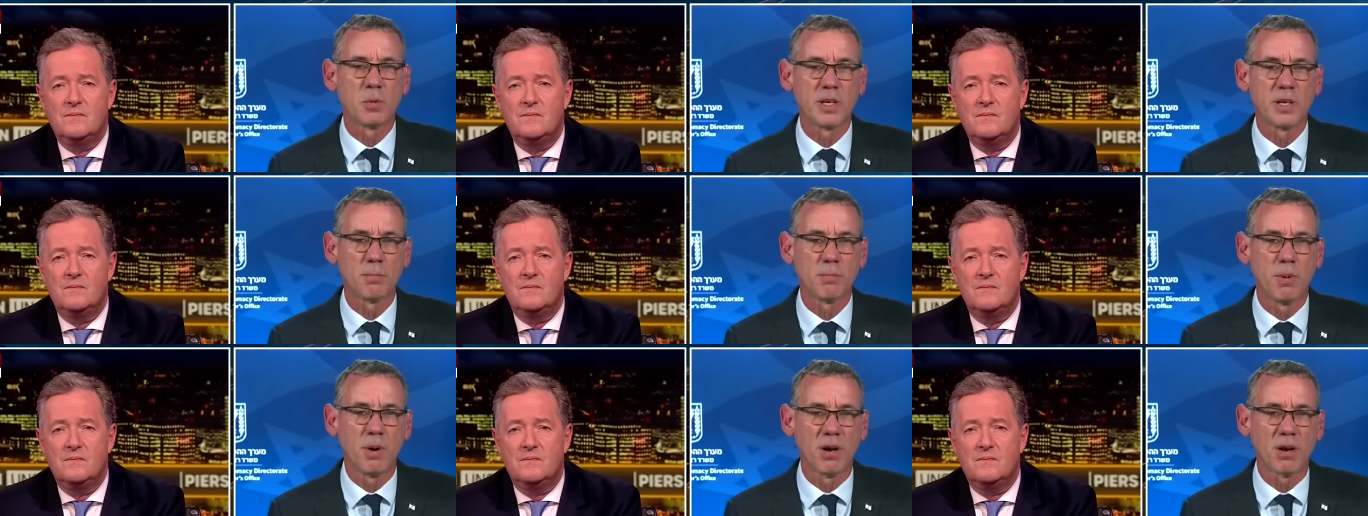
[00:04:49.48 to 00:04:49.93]
Speaker 1: between
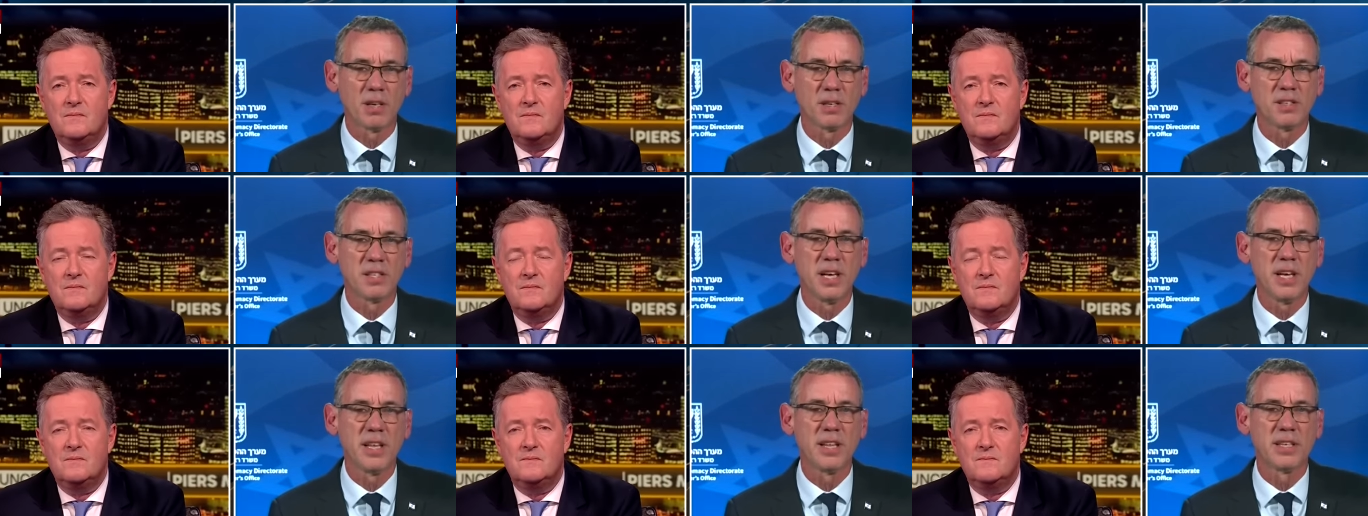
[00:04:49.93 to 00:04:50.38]
a
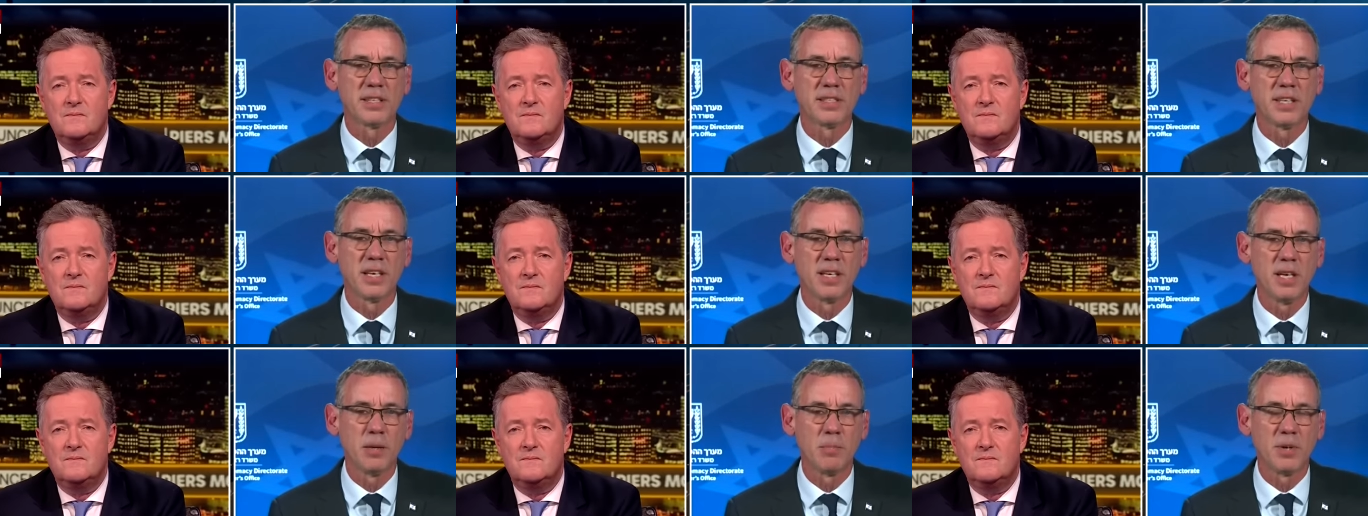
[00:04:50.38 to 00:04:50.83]
policy that
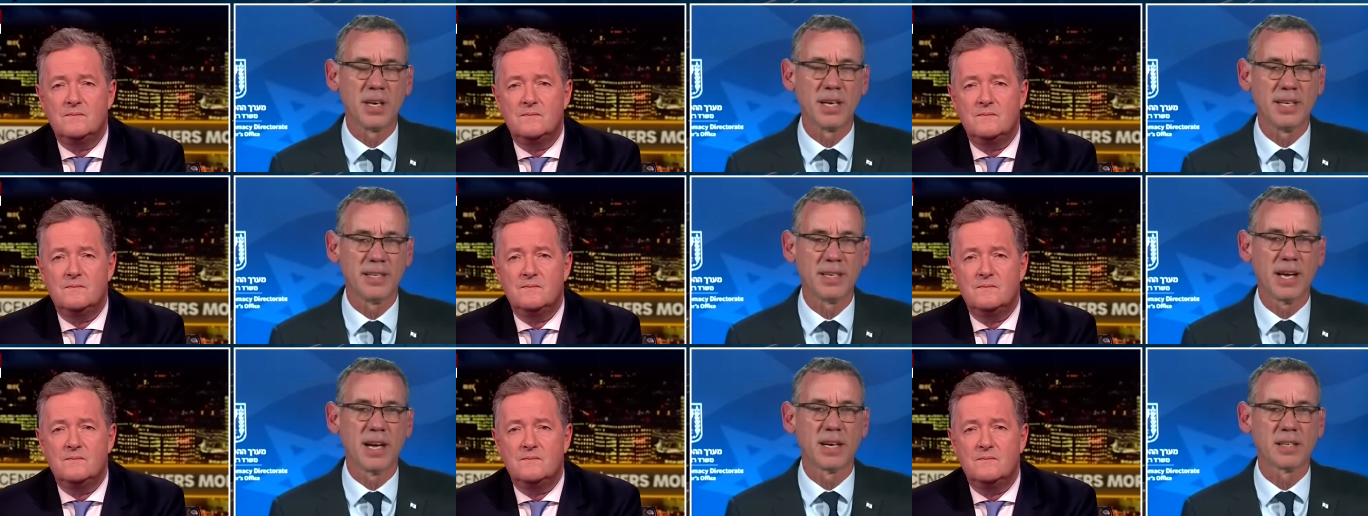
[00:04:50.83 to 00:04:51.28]

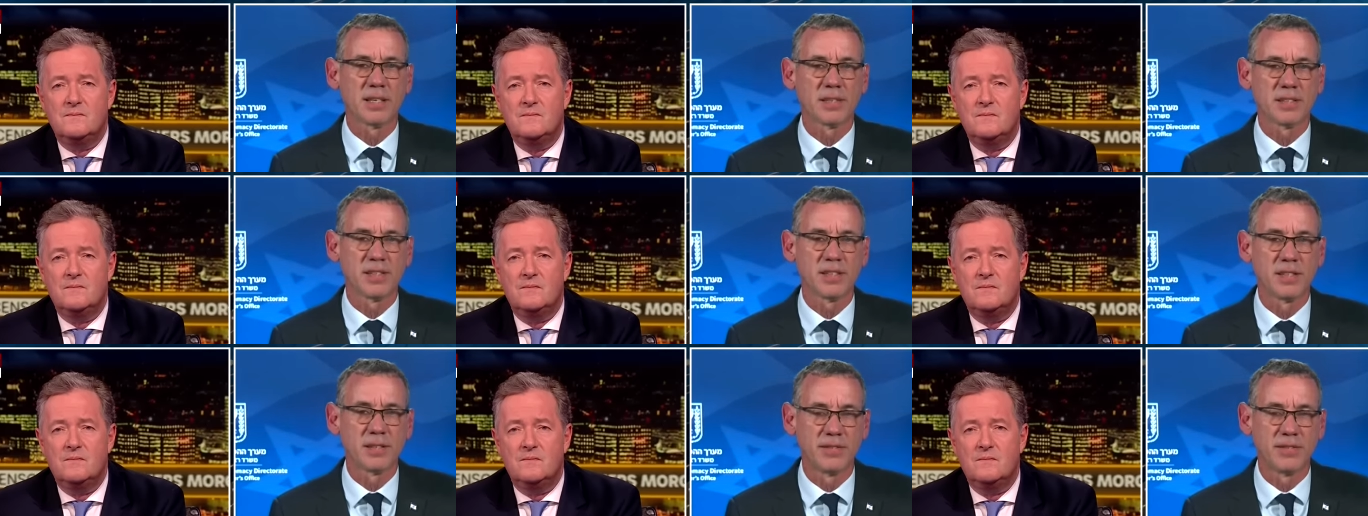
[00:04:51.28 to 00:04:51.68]
deliberately targets